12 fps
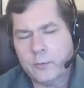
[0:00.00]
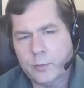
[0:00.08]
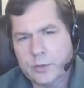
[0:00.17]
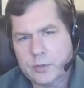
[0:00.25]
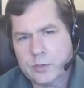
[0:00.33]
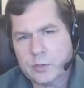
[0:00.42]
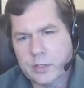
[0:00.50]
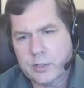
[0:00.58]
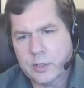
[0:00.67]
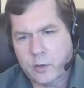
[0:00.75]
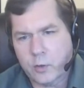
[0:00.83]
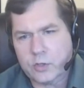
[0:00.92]
which
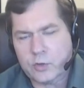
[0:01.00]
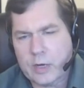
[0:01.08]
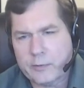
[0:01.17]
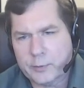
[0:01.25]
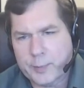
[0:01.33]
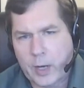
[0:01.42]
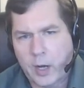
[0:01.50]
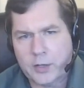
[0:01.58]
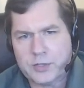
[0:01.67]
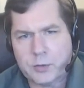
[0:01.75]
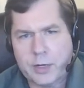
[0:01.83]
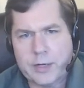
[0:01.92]
of course travel is
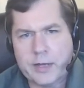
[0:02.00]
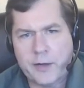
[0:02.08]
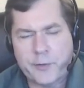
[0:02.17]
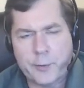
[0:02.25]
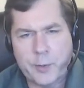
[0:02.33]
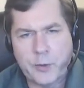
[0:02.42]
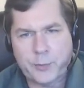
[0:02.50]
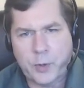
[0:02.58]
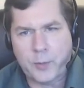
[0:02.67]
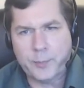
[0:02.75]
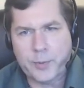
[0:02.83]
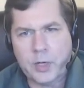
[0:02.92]
paused right now for the most
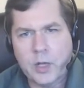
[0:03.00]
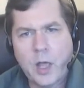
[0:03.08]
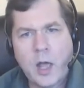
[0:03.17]
part, but